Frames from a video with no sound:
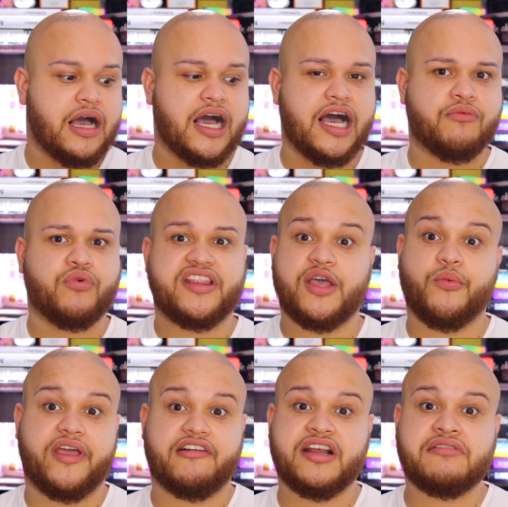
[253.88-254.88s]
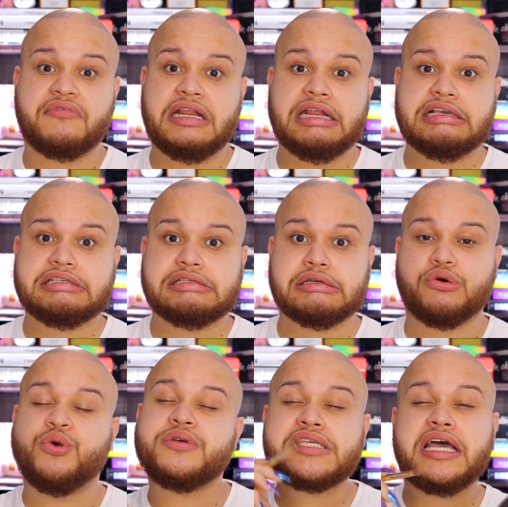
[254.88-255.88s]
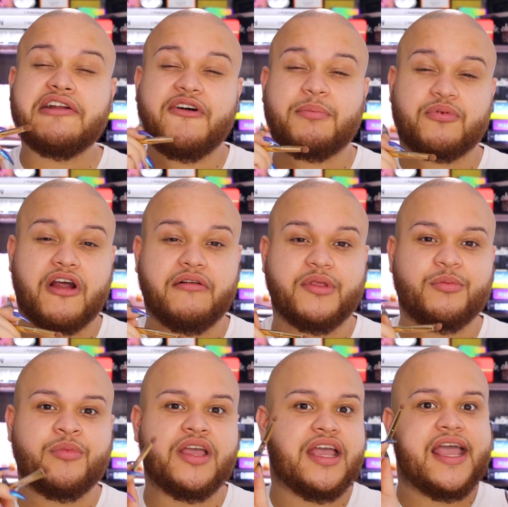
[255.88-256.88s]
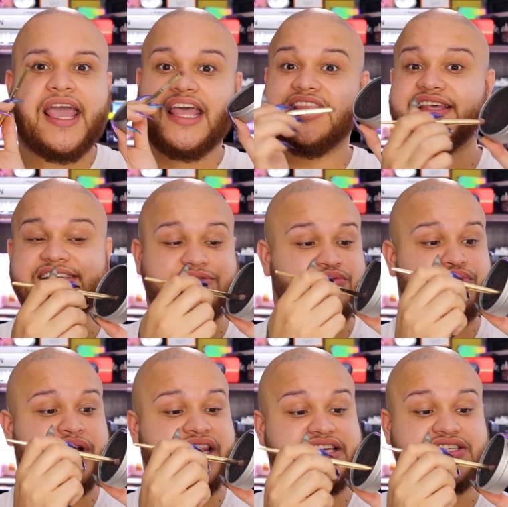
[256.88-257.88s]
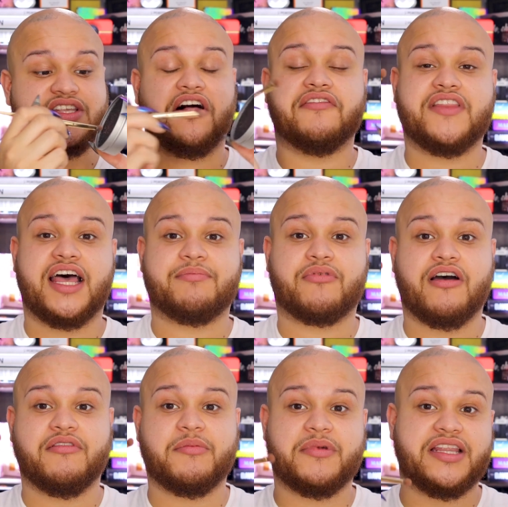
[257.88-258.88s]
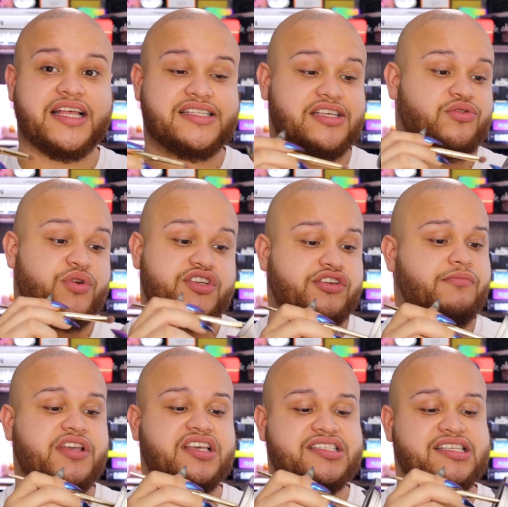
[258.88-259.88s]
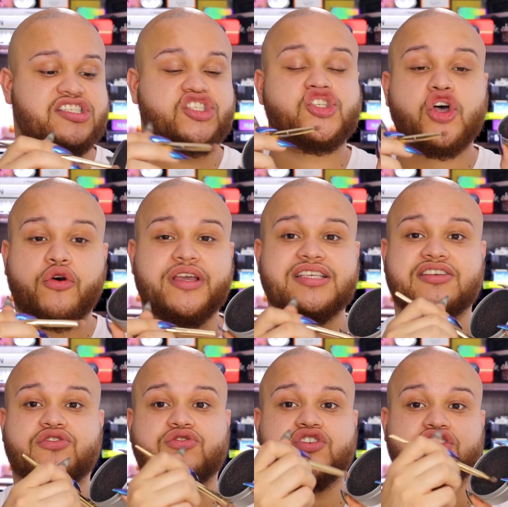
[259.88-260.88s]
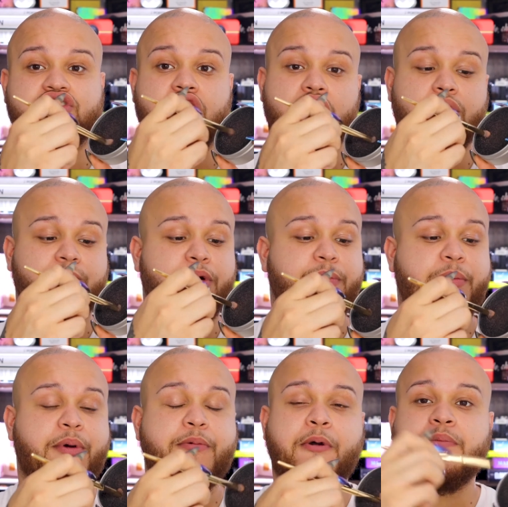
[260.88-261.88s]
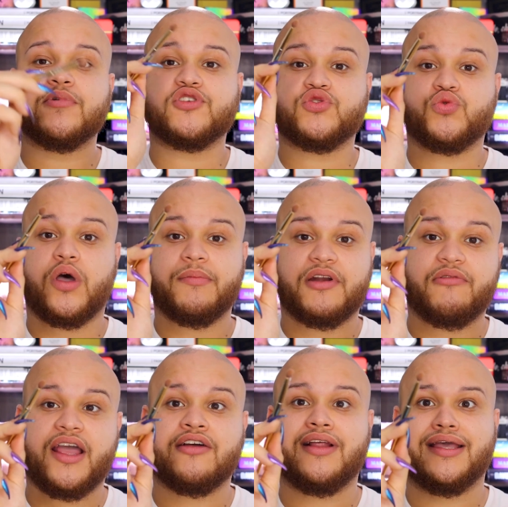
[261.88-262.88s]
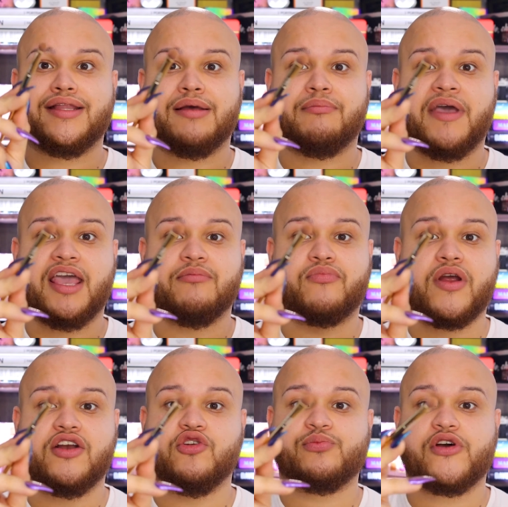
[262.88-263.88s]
uh, when they weren't really. So it was kind of a problem. And this really solved that problem in that situation because it's so easy to just boop, boop, boop, boop, swipe it around and then bang, brand new